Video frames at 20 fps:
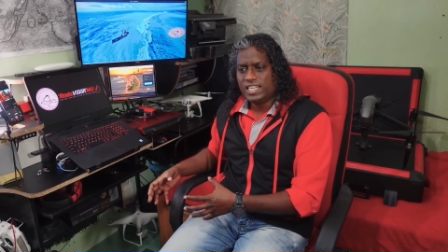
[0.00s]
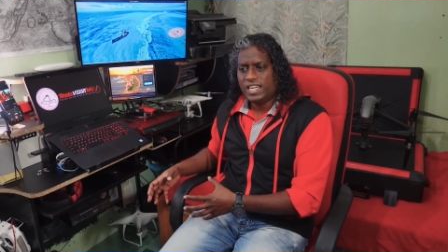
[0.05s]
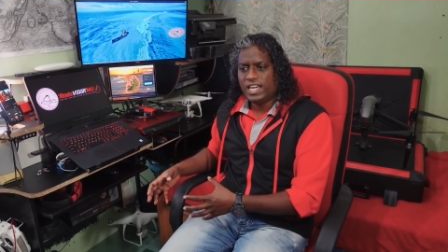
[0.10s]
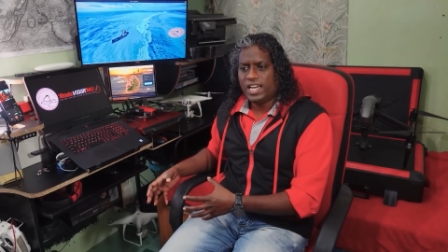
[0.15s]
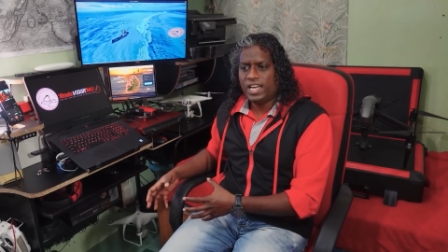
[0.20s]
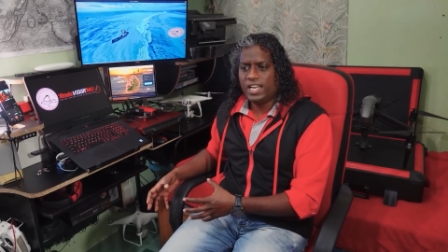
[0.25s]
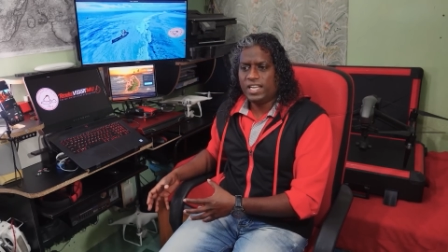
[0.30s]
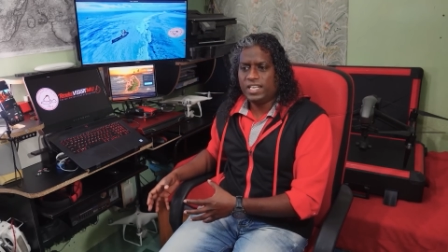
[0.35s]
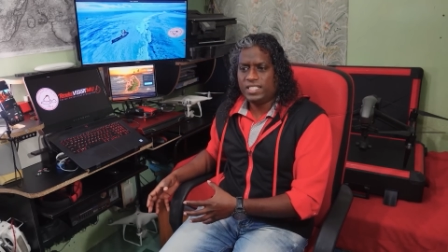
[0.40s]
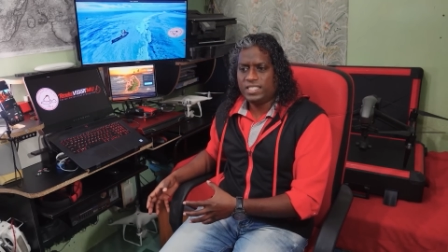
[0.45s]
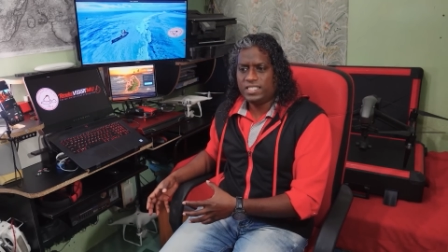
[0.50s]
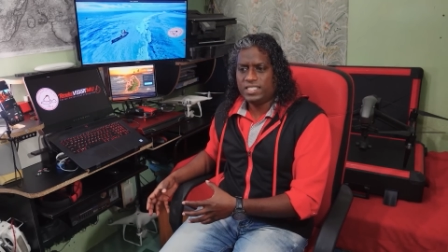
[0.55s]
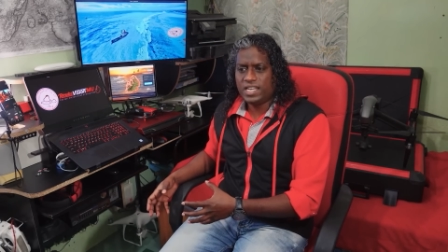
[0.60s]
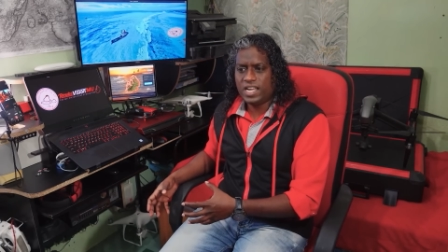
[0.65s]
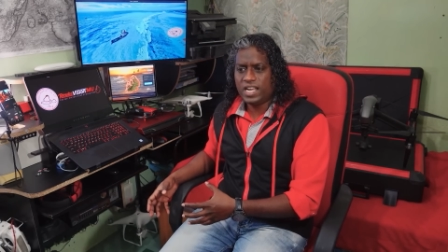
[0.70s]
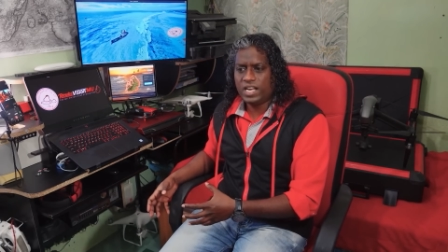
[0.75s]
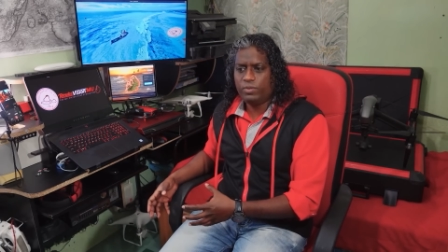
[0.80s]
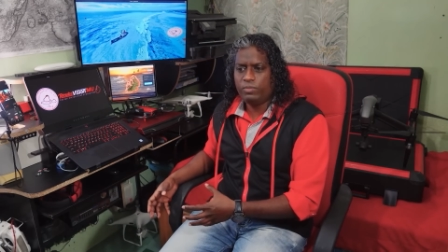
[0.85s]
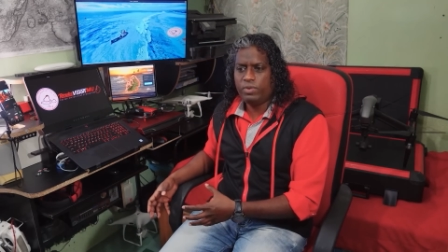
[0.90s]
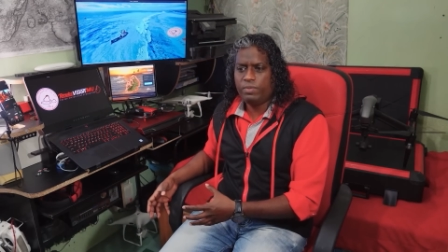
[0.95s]

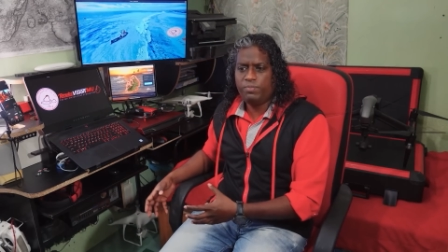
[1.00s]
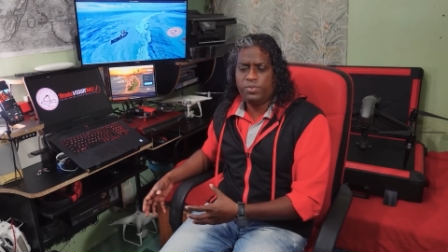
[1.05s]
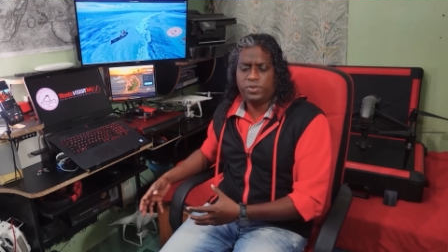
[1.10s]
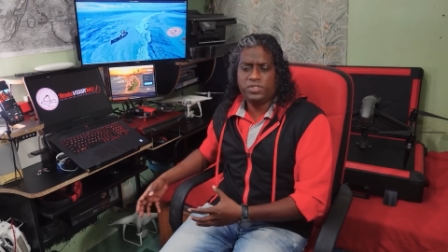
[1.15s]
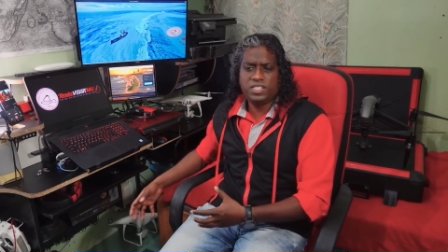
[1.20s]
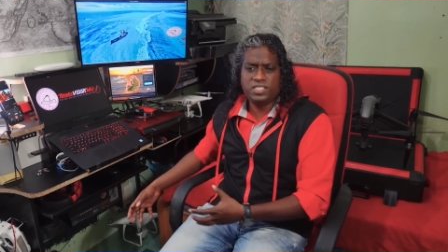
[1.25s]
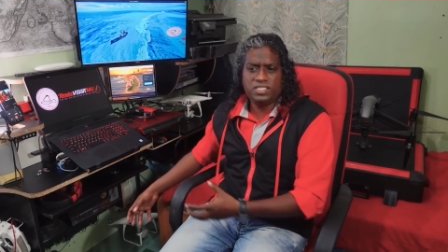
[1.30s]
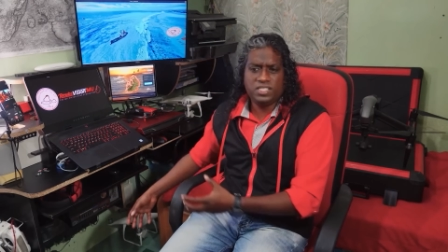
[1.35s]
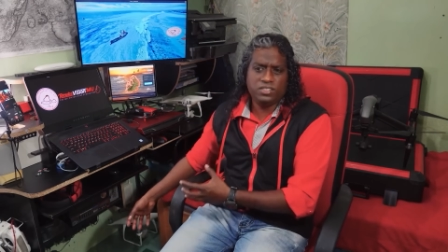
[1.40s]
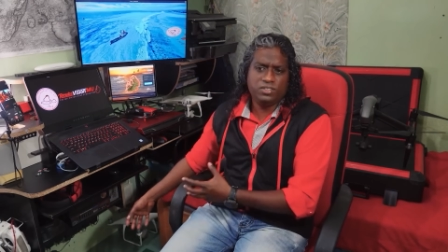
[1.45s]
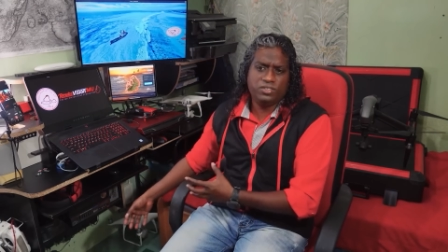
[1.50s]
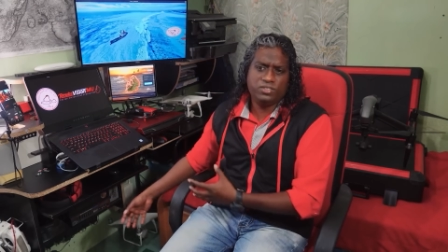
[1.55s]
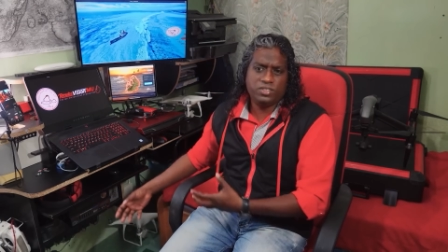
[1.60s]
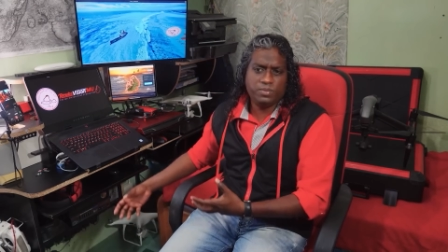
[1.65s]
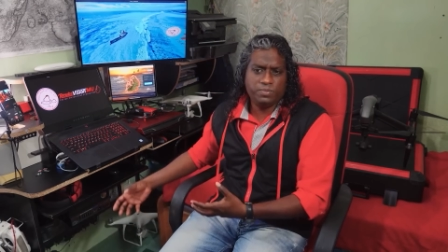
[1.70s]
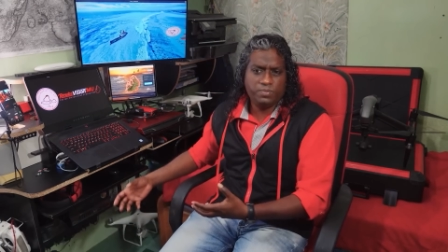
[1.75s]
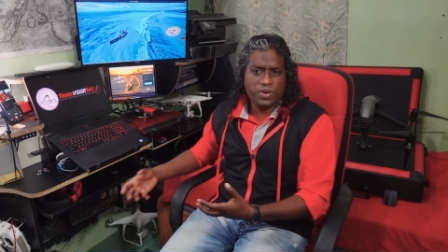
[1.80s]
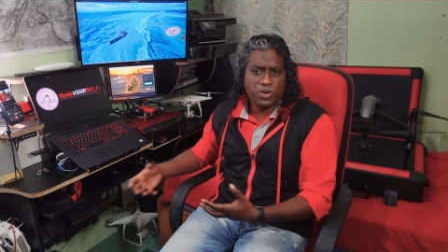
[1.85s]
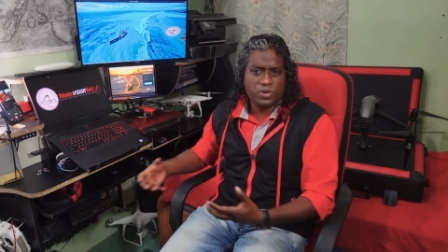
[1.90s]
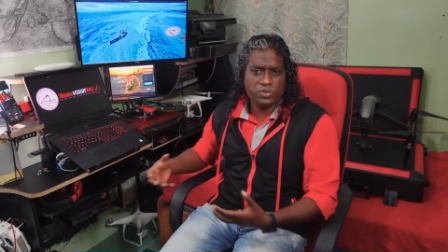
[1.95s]
and we put it into the
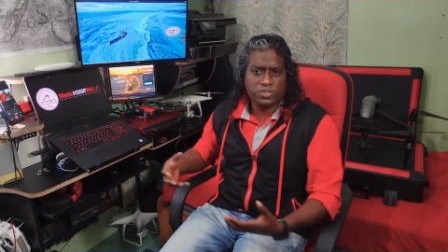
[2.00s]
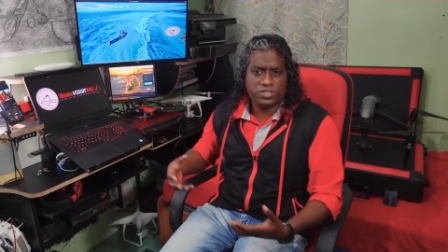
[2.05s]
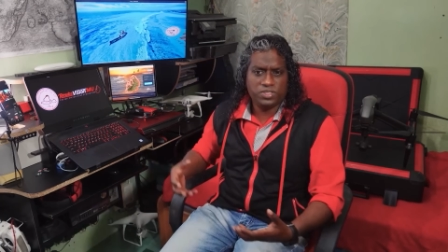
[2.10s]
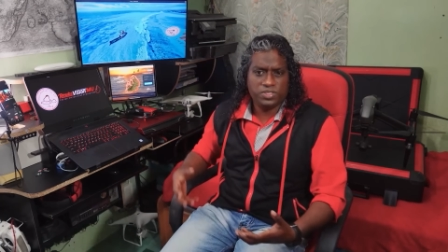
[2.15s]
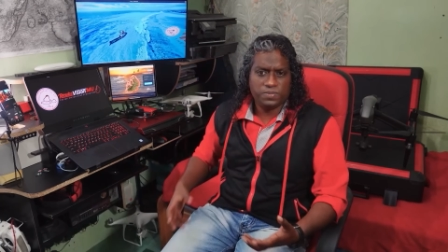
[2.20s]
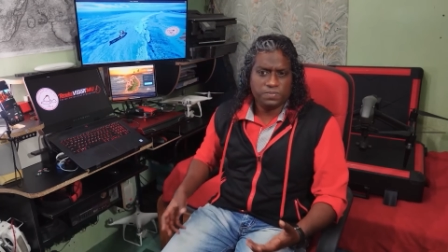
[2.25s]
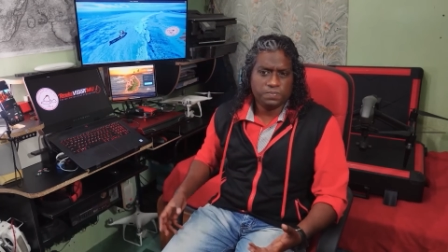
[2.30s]
boat.